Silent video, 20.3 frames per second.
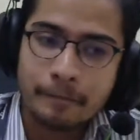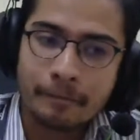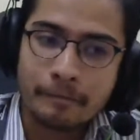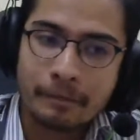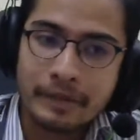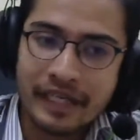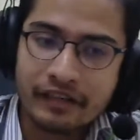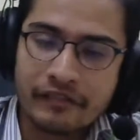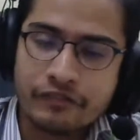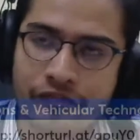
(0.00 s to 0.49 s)

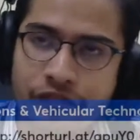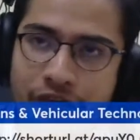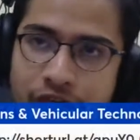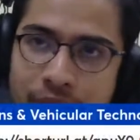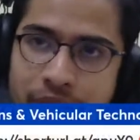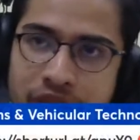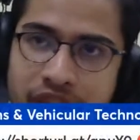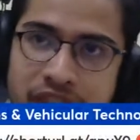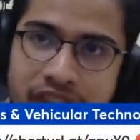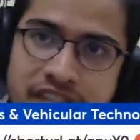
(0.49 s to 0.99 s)
But
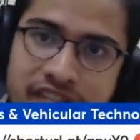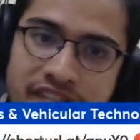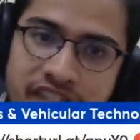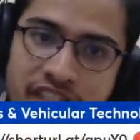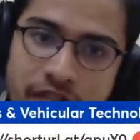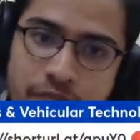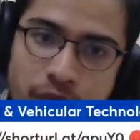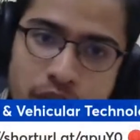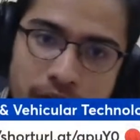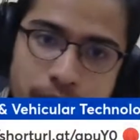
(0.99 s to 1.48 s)
from the
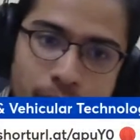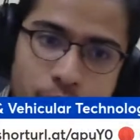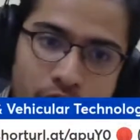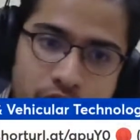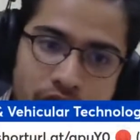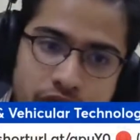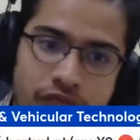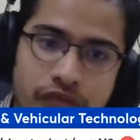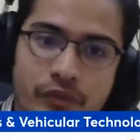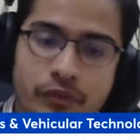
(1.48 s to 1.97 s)
research punya
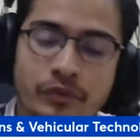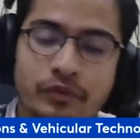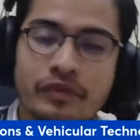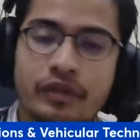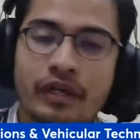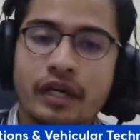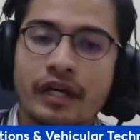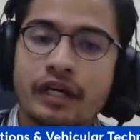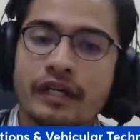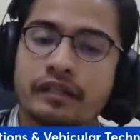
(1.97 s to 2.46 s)
point of view,
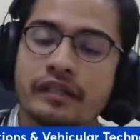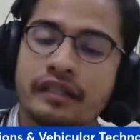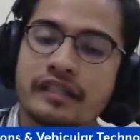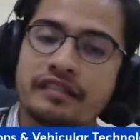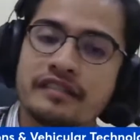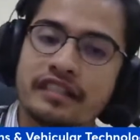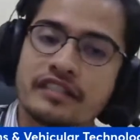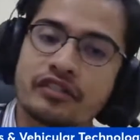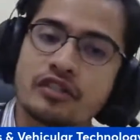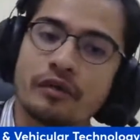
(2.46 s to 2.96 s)
the
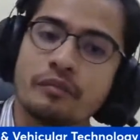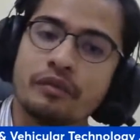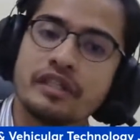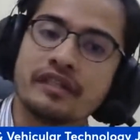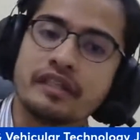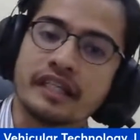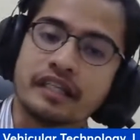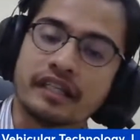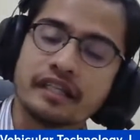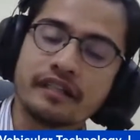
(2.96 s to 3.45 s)
research
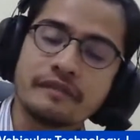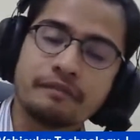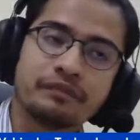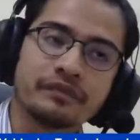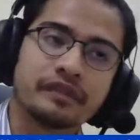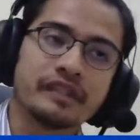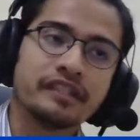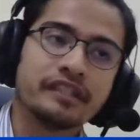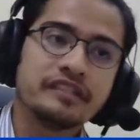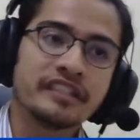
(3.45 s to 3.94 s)

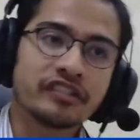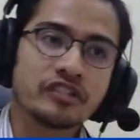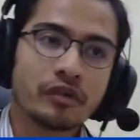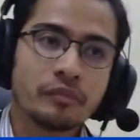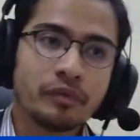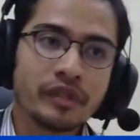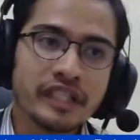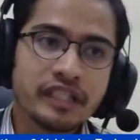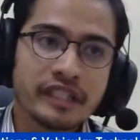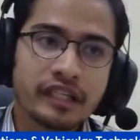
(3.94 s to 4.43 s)

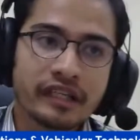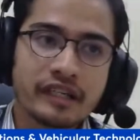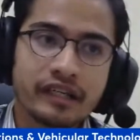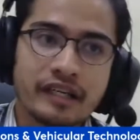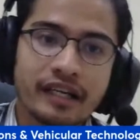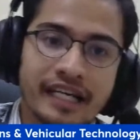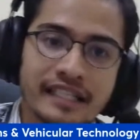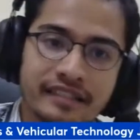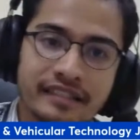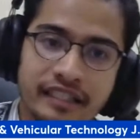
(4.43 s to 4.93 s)
community, they
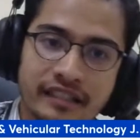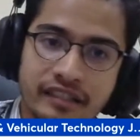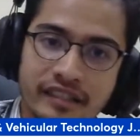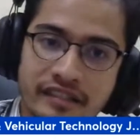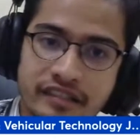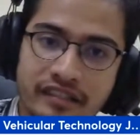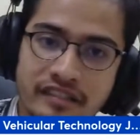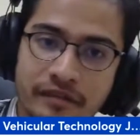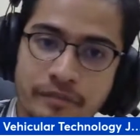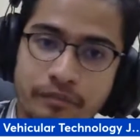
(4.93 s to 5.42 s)
realize that
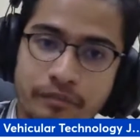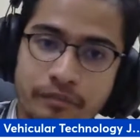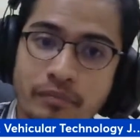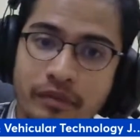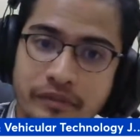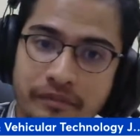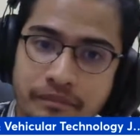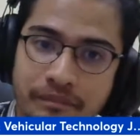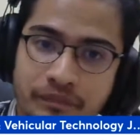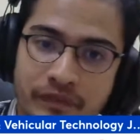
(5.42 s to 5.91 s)
this is a
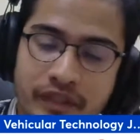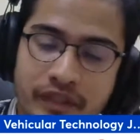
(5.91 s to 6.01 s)
problem.